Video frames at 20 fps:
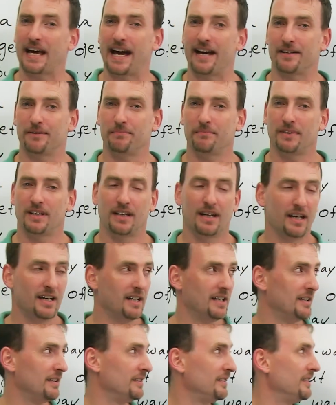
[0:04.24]
Adam.
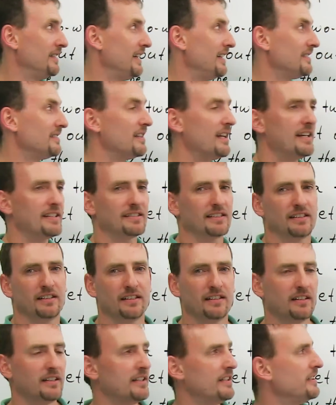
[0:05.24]
Today's
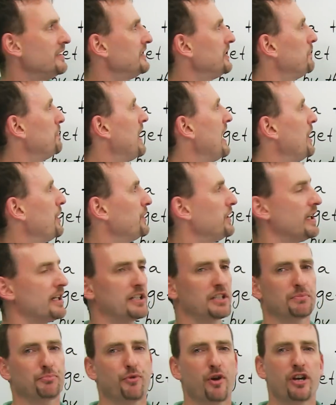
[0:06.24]
lesson is about
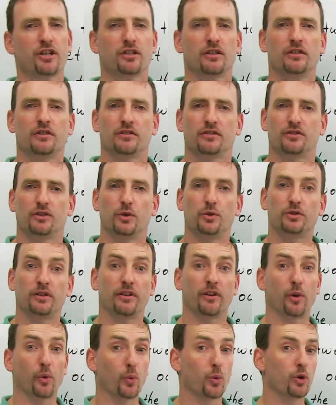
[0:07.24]
expressions
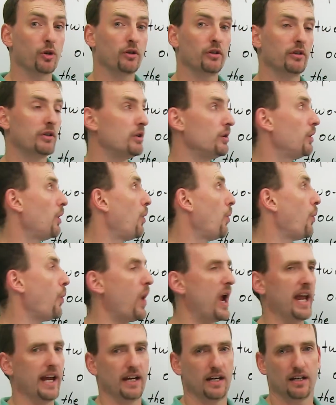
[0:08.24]
using the word
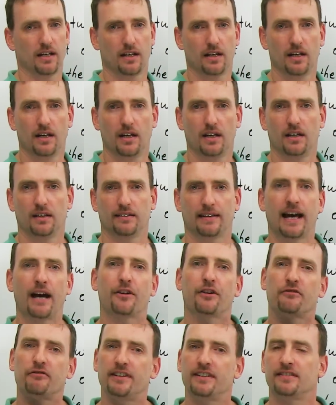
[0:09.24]
way. Now,
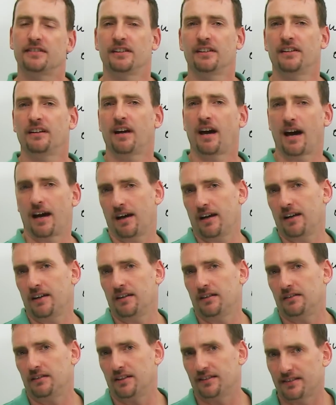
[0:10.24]
the reason
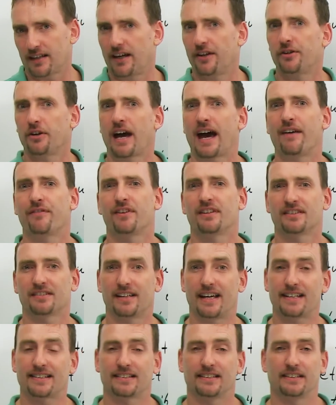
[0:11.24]
I decided to have this
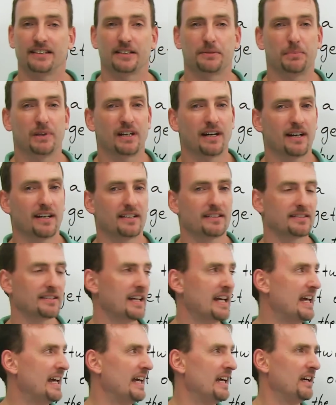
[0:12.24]
lesson is because
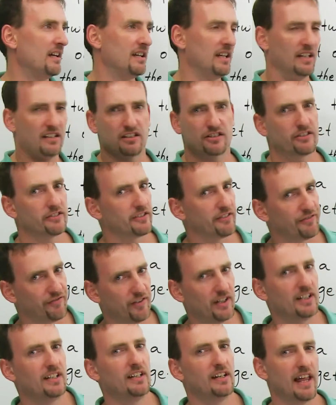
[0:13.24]
English is a
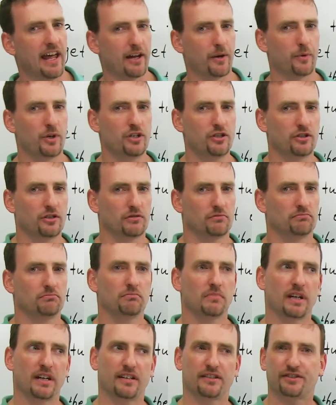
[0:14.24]
funny language
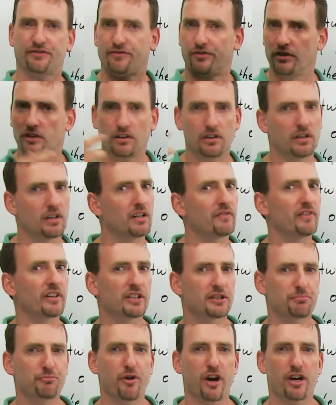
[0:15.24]
and it's full of
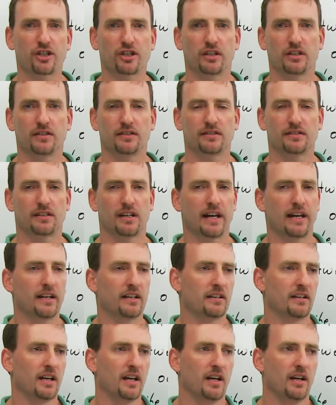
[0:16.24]
expressions.
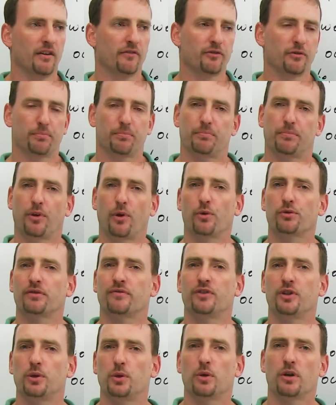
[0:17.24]
And for those
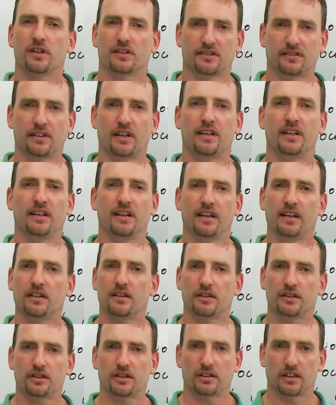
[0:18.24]
of you who are studying
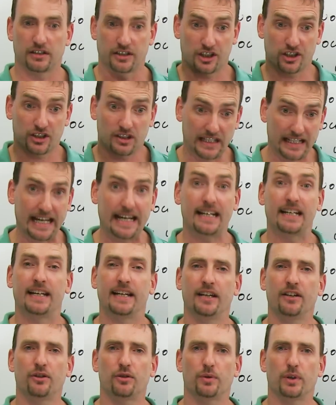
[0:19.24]
English and just getting
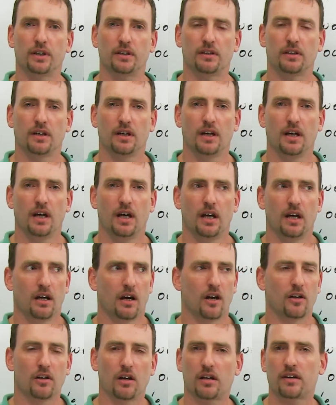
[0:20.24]
into it,
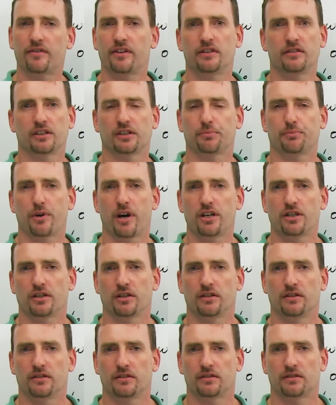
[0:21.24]
a lot of these
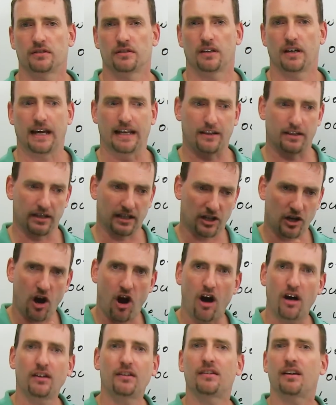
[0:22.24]
expressions and the
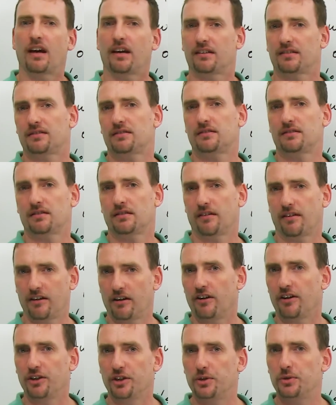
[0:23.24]
contexts they
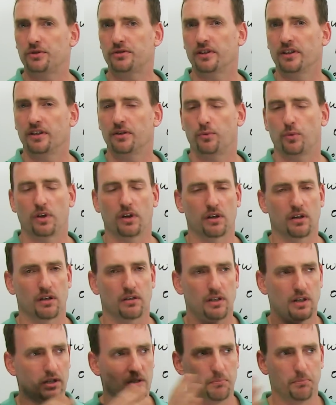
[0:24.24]
are used in will
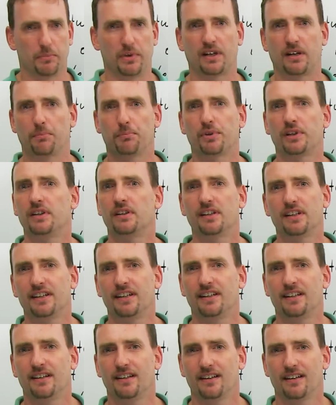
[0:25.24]
be
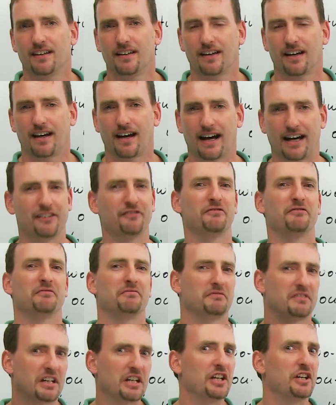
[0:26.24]
completely
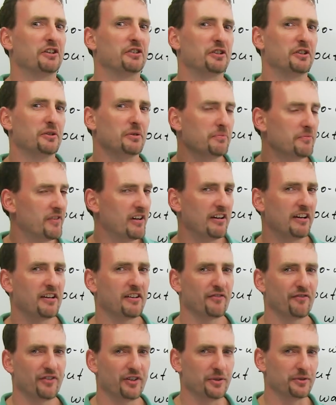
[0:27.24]
unclear to you, very
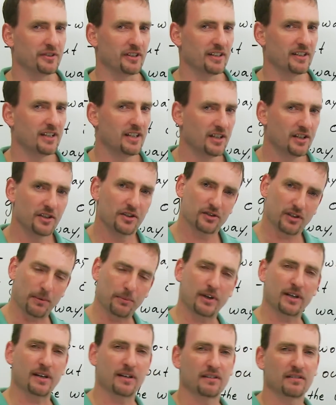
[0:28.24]
confusing. So I'm
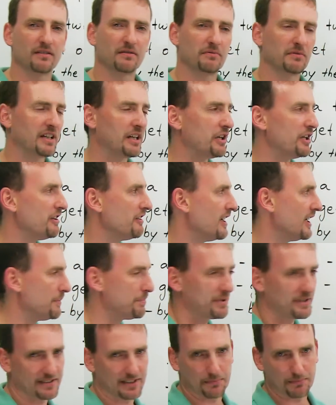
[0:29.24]
going to clear
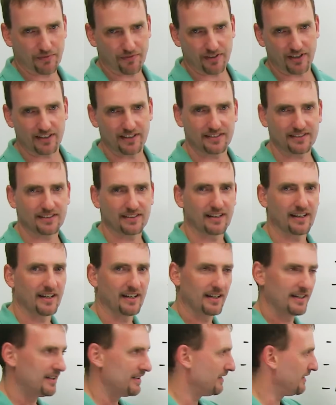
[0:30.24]
up some of these.
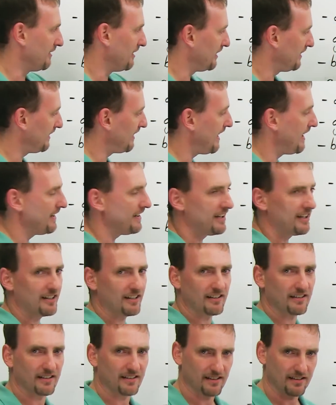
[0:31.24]
There are 10
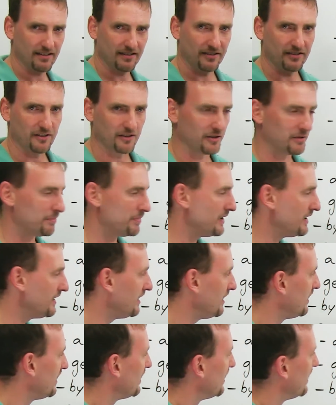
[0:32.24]
here. You'll
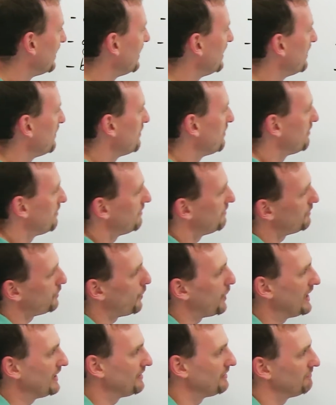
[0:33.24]
be
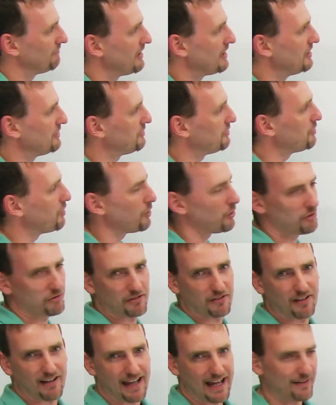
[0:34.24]
ready to go
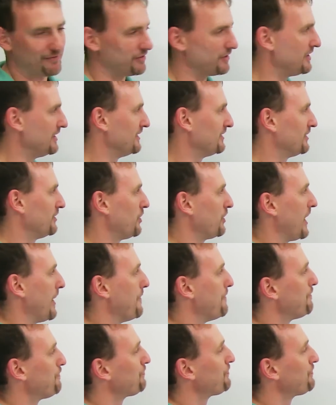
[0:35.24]
after these. Okay.